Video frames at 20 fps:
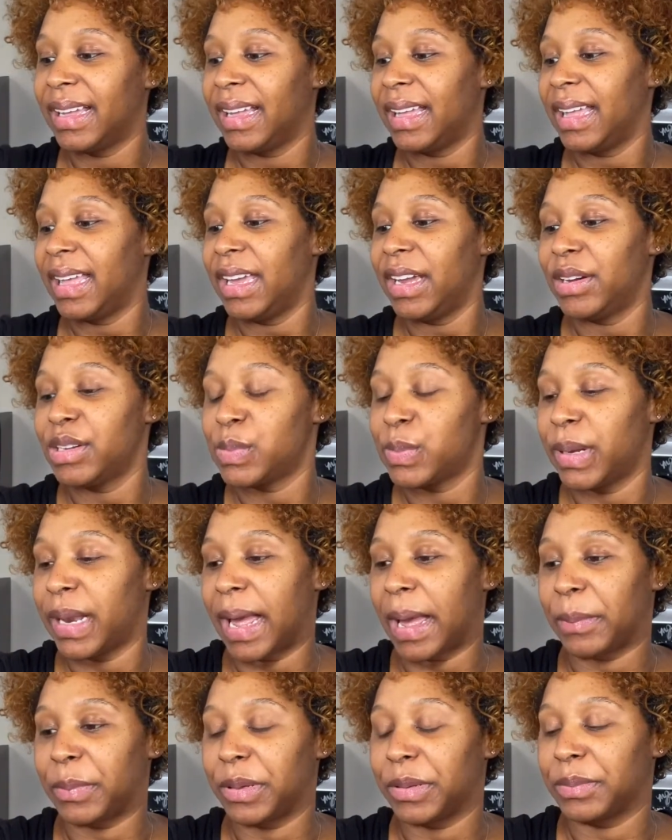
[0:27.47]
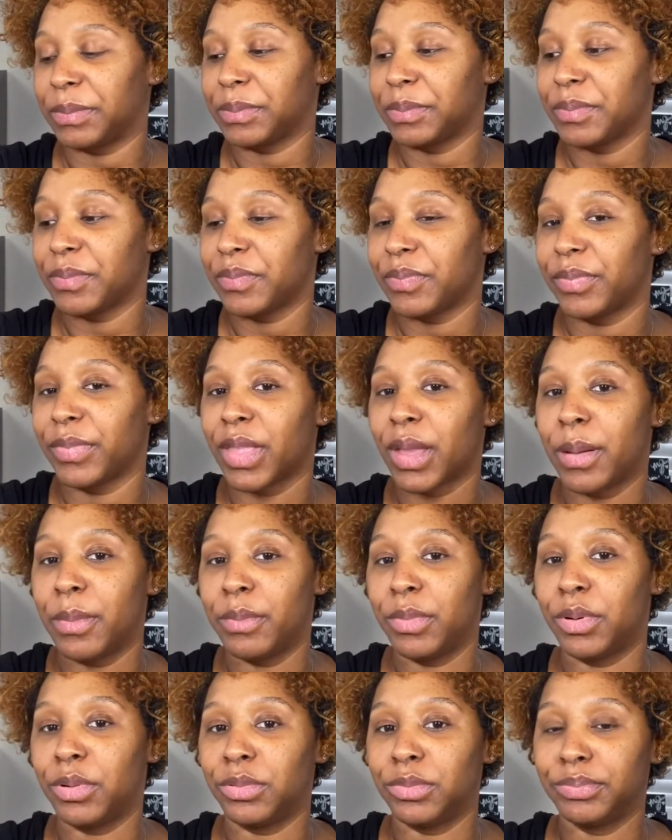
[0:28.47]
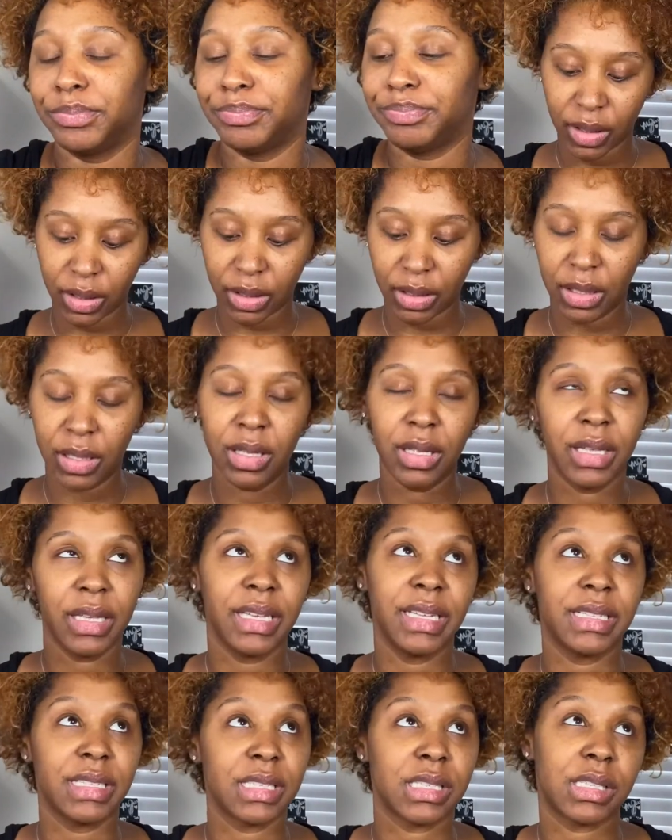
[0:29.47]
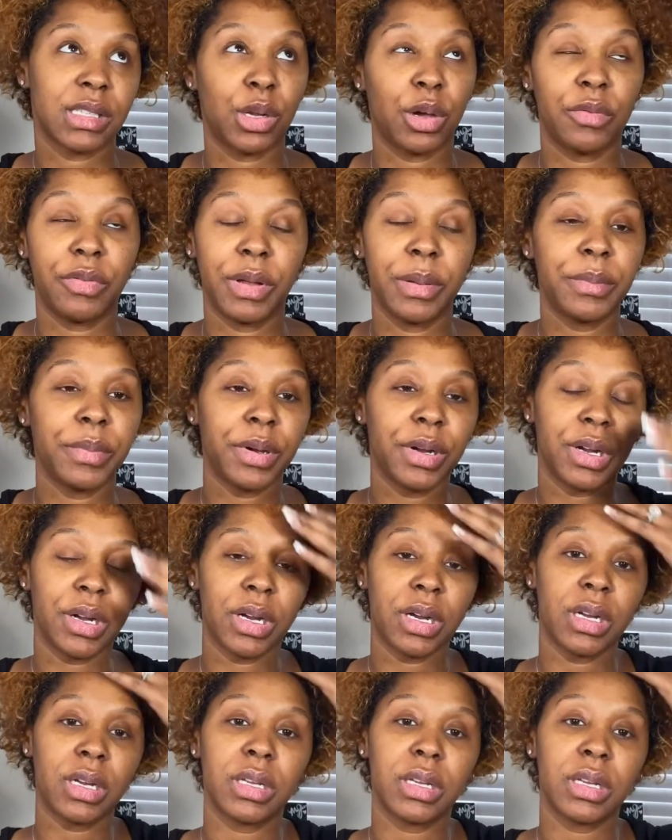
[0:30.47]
here's what happened. Boom. It's November